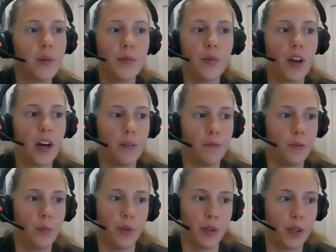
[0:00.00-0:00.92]
am not
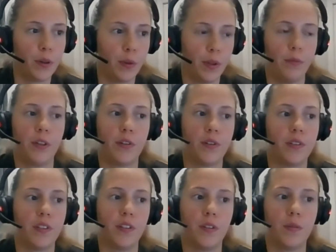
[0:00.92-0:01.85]
familiar with
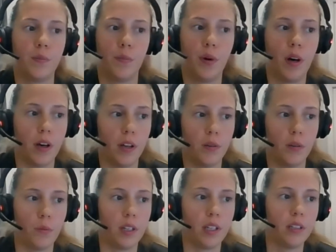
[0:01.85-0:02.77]
Richardson's
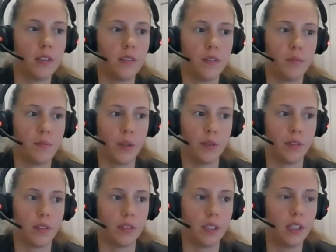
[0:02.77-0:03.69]
pondweed
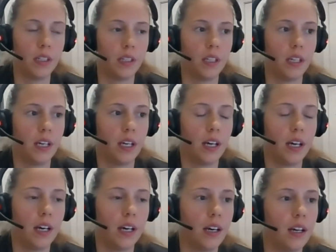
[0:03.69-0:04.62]
personally.
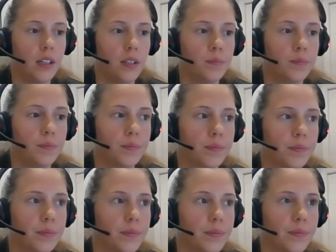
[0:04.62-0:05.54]
Um,
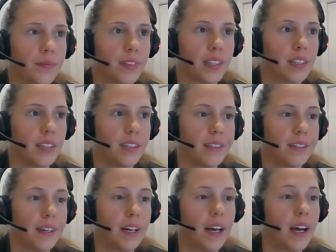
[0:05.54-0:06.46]

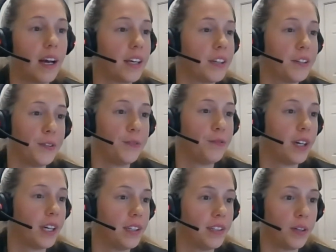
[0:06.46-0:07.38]
I could
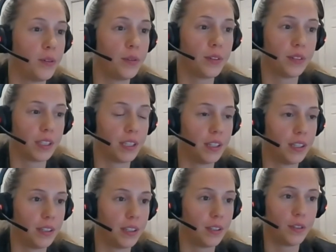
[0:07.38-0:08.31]
find out or look
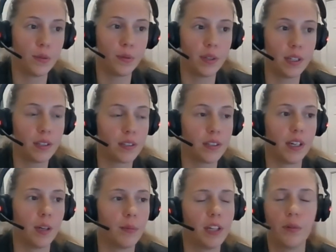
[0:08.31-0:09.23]
into it.
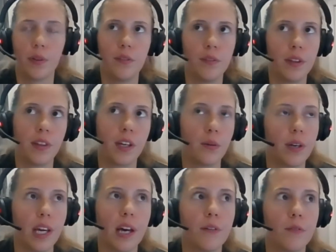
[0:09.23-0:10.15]
Um, I don't even think we
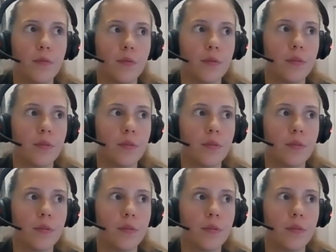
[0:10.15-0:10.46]
have